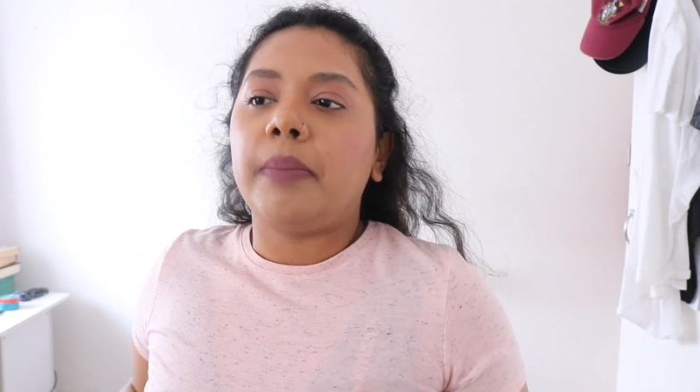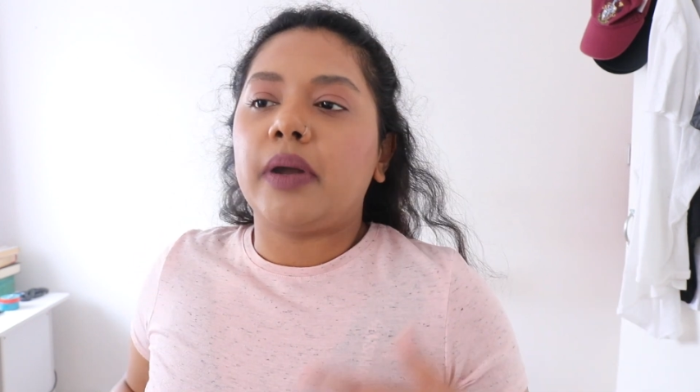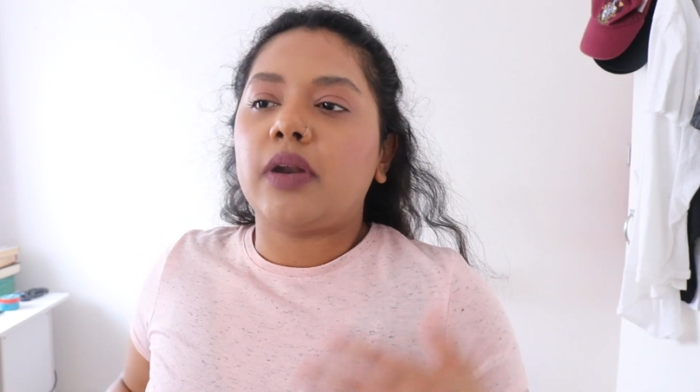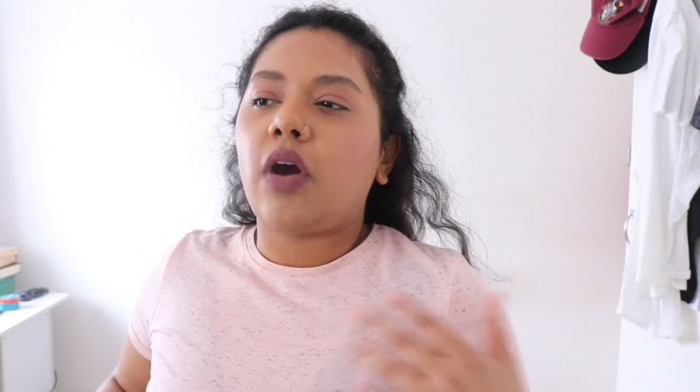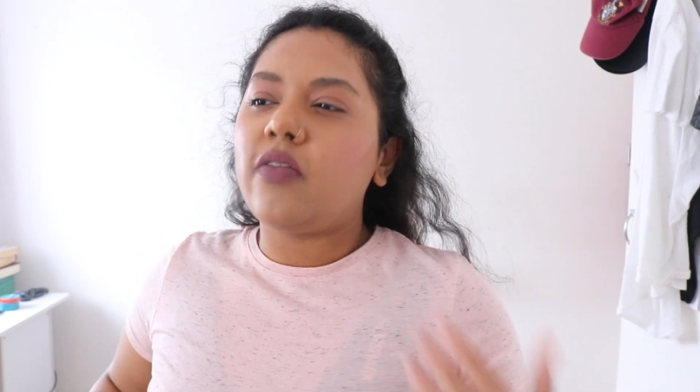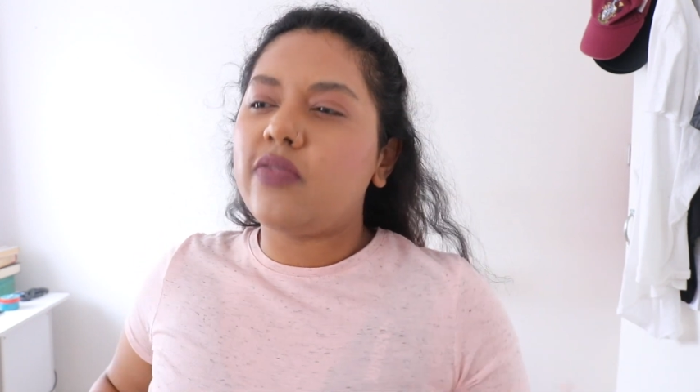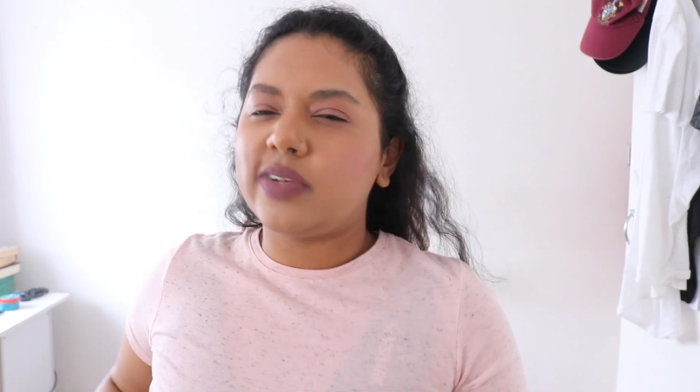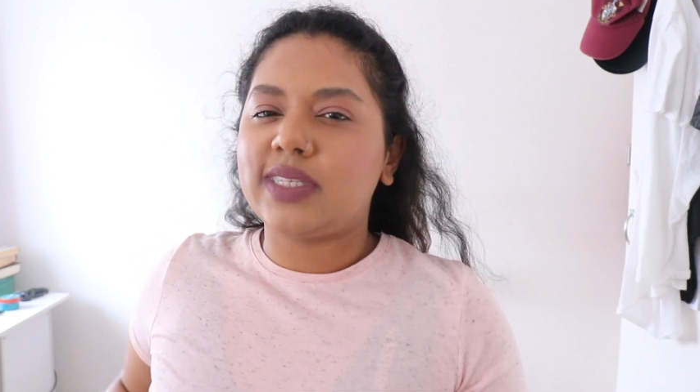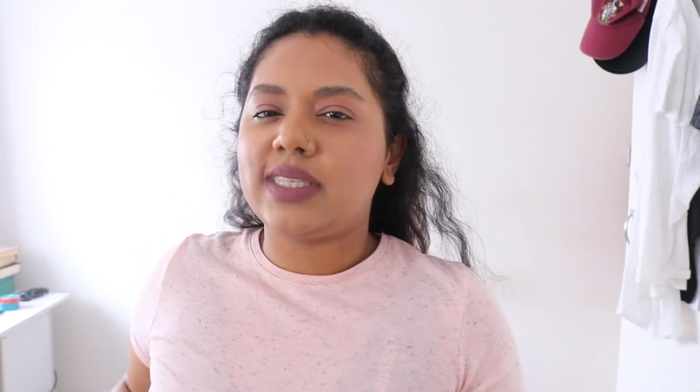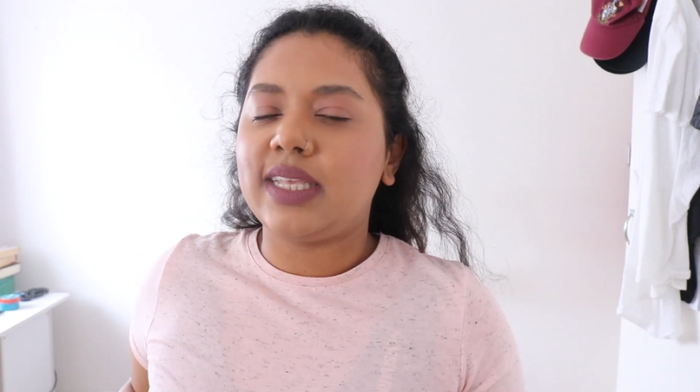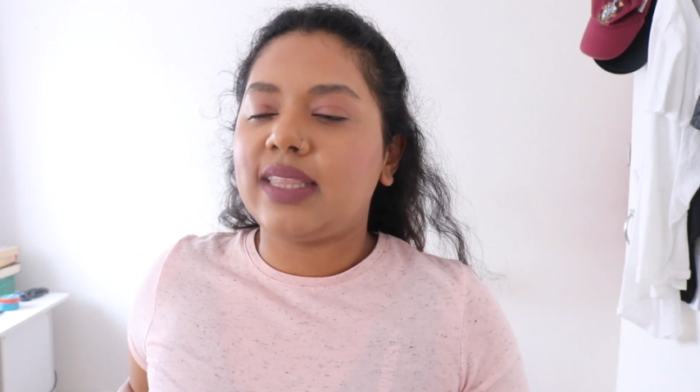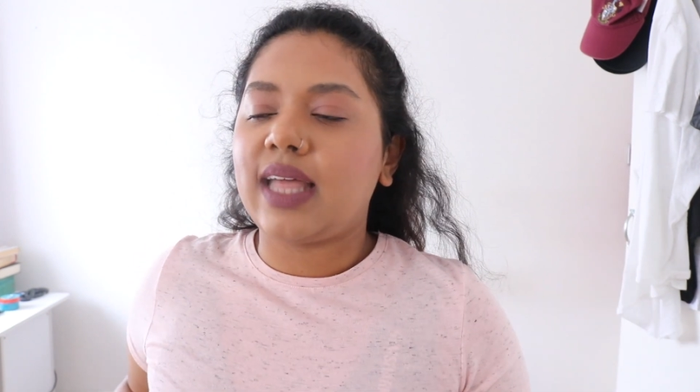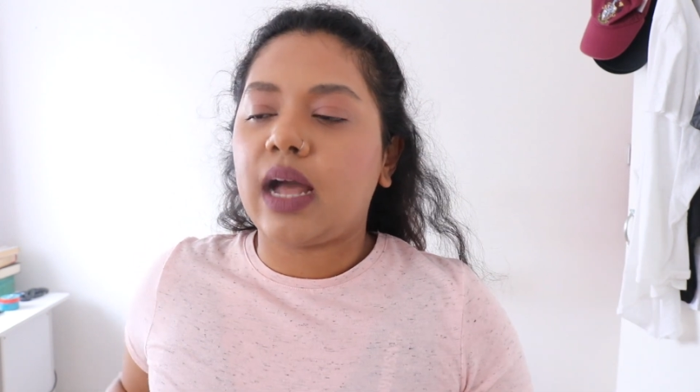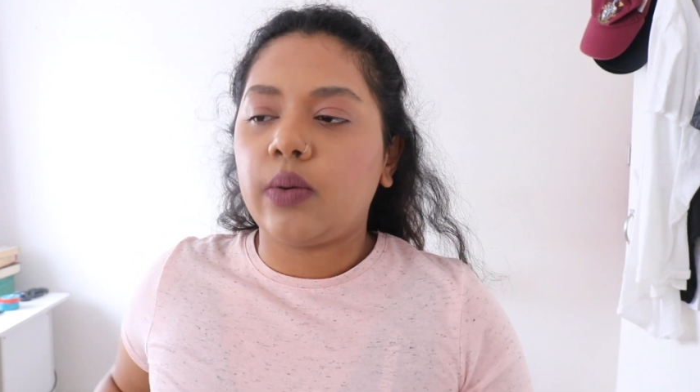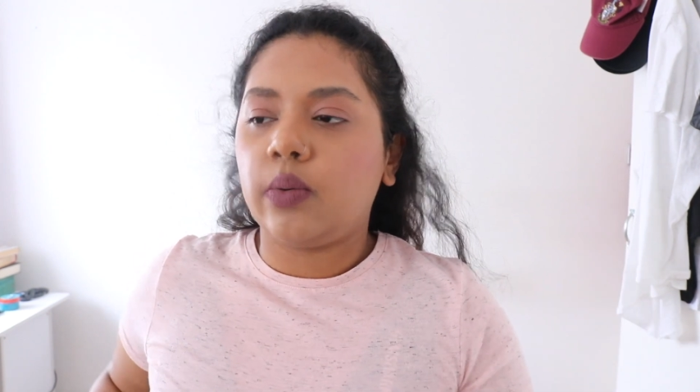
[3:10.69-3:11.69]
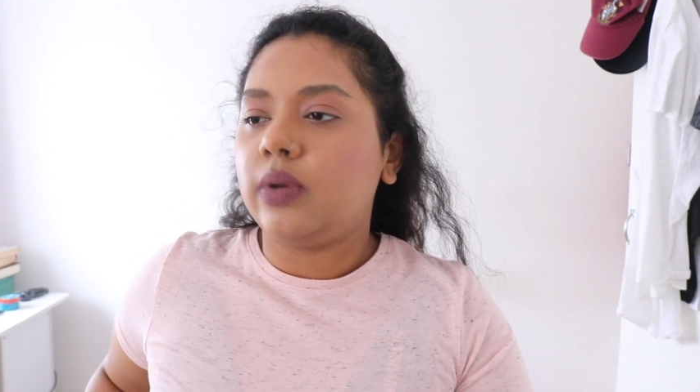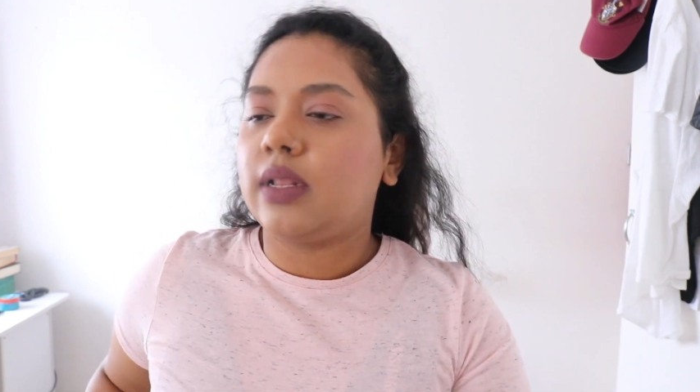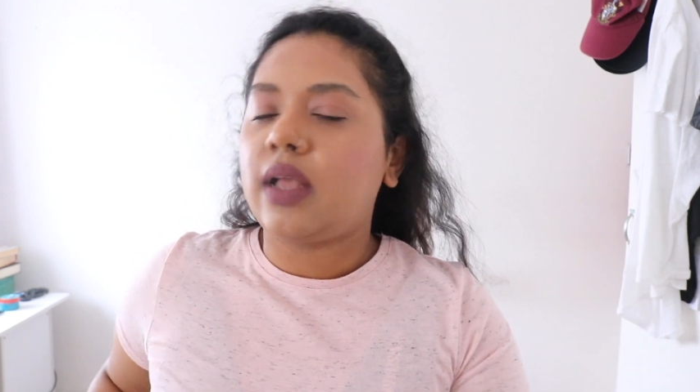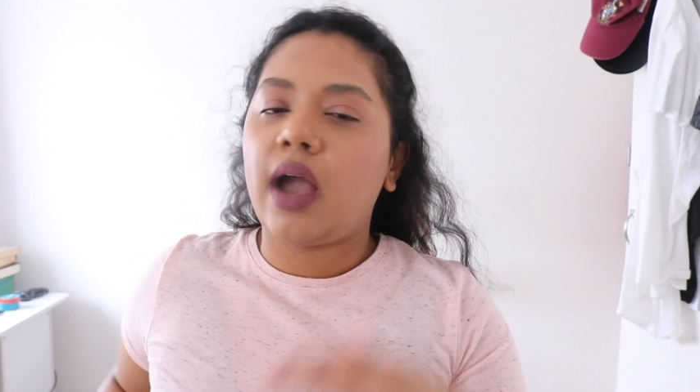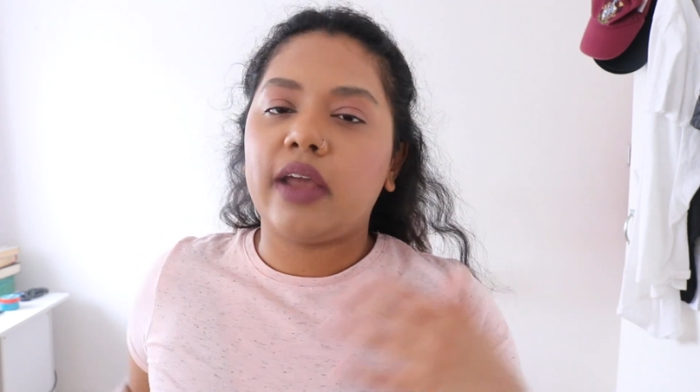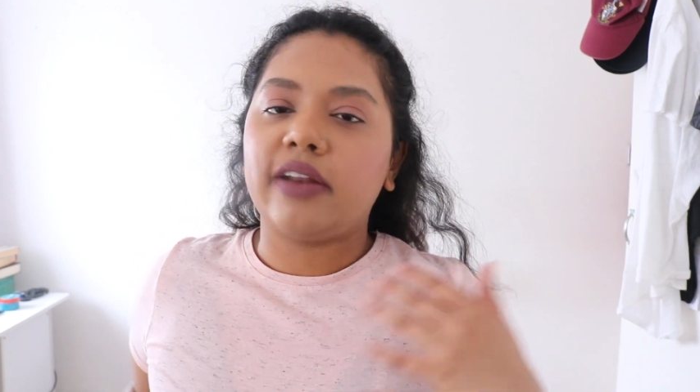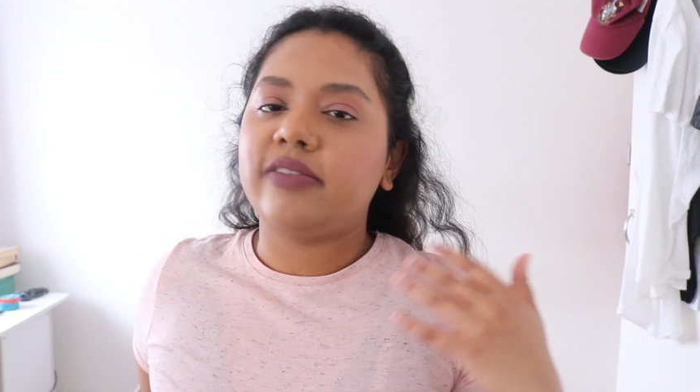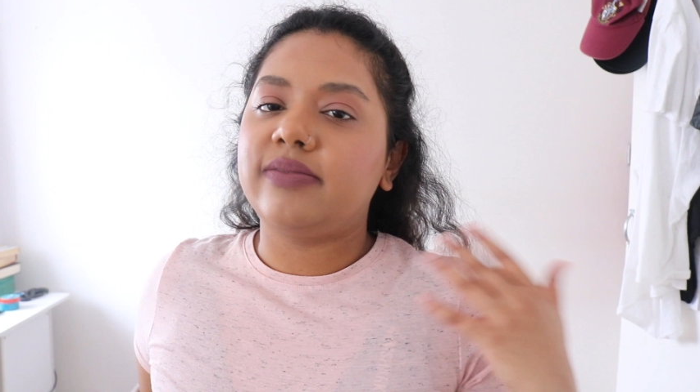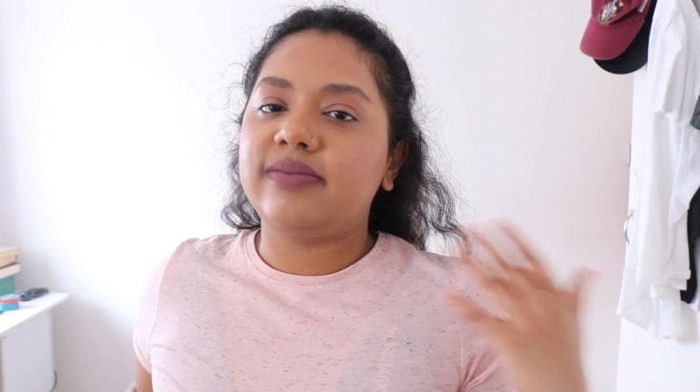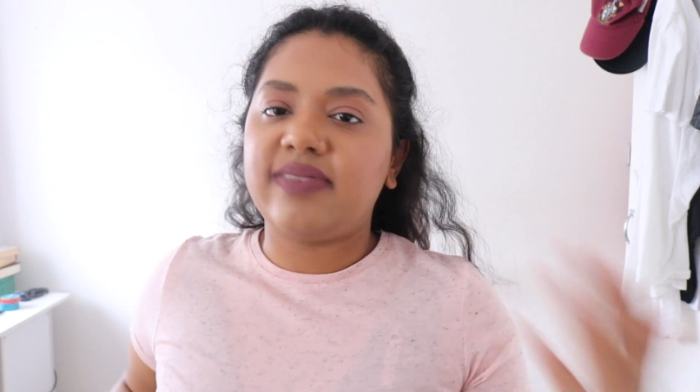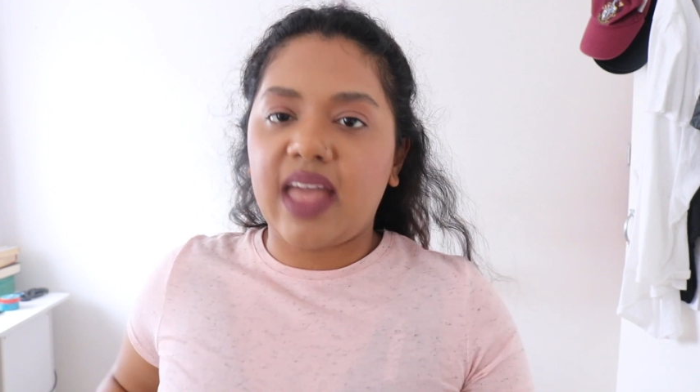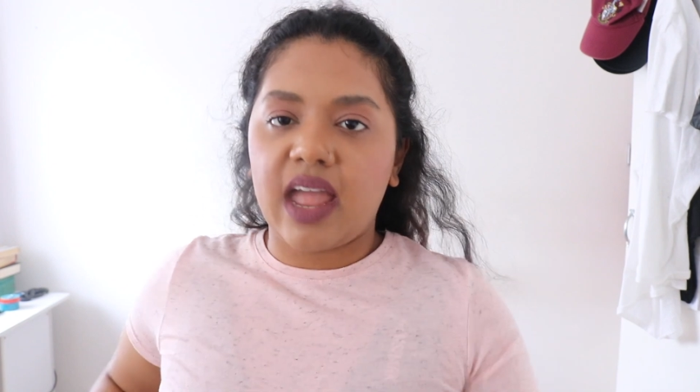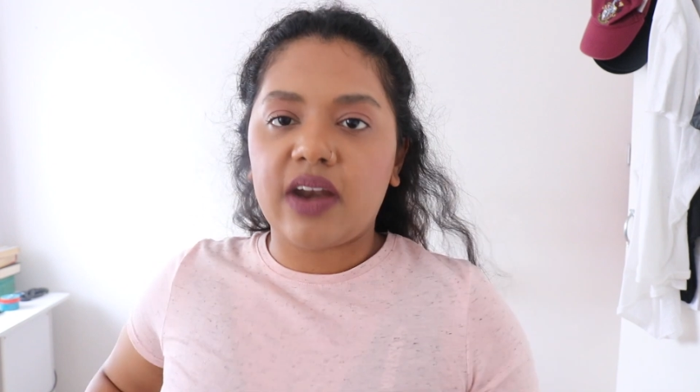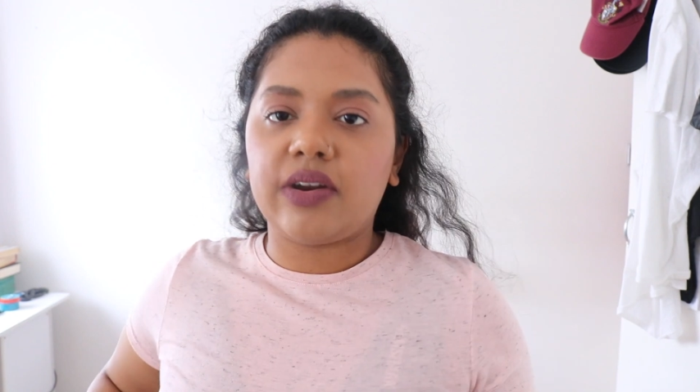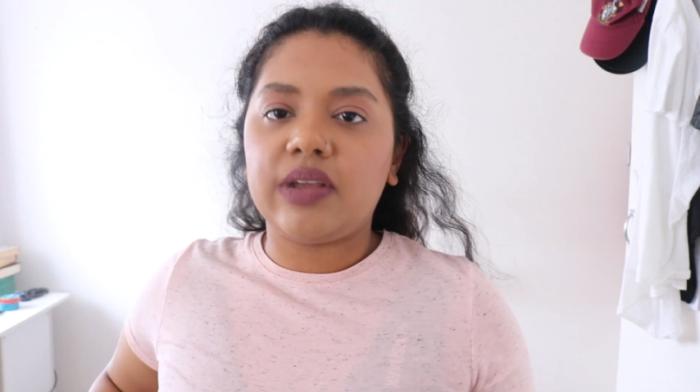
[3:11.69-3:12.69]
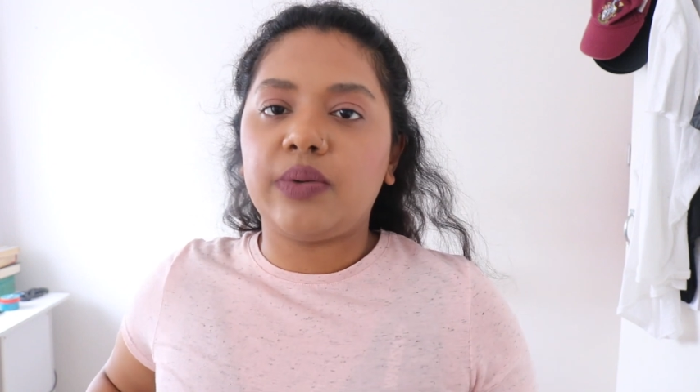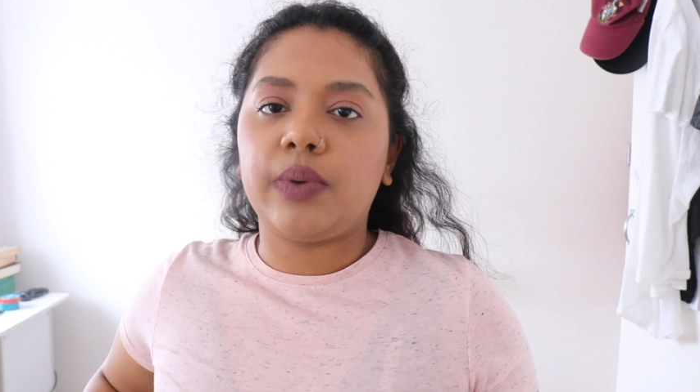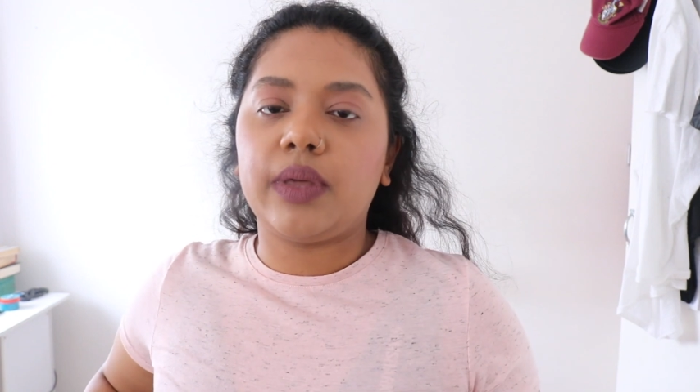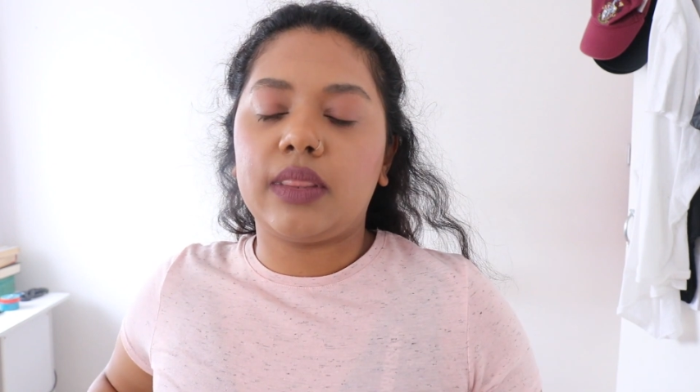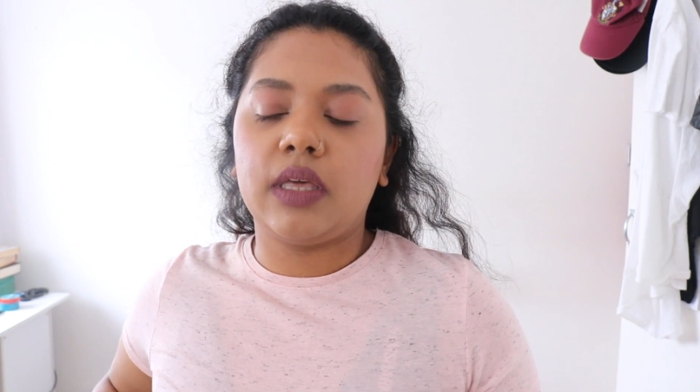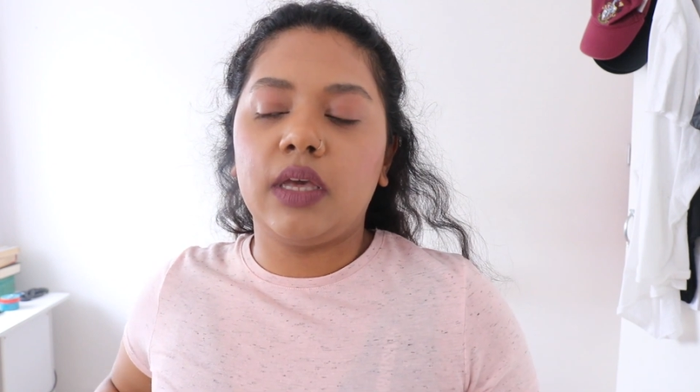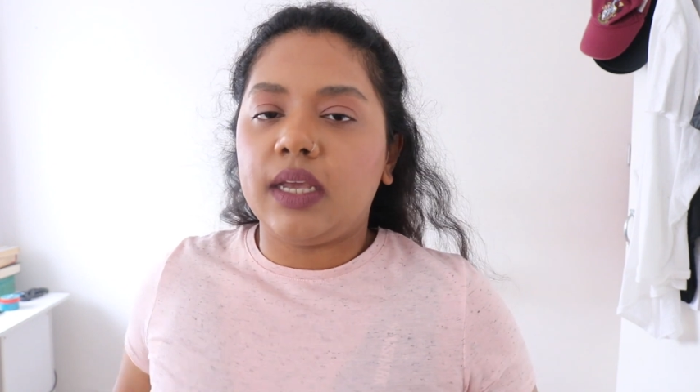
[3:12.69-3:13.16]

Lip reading: But obviously that would kind of vary with